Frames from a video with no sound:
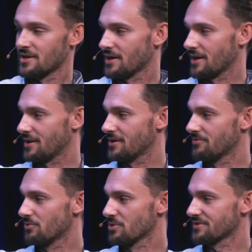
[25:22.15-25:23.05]
and a
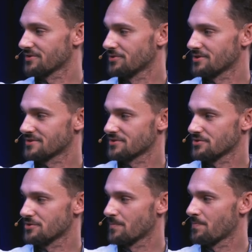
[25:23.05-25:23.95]
force is going
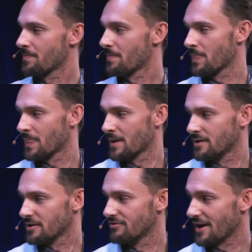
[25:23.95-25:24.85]
to
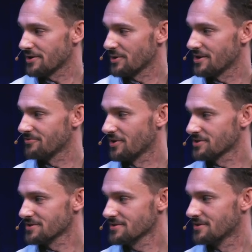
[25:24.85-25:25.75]
evaluate a
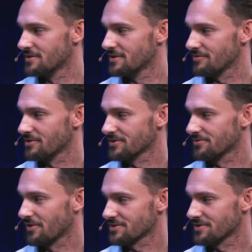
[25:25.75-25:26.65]
function, if there's a
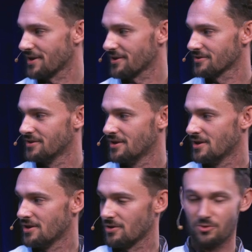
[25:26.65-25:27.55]
function there,
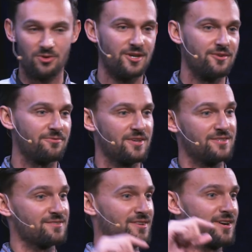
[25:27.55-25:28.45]
or if
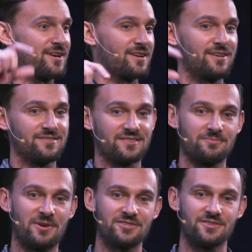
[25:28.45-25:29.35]
it's not a
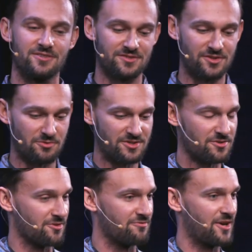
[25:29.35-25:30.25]
suspension, it's just going to
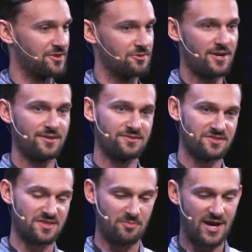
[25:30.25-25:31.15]
return the value, right? It's
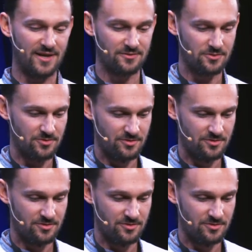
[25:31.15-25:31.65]
just a pass-through.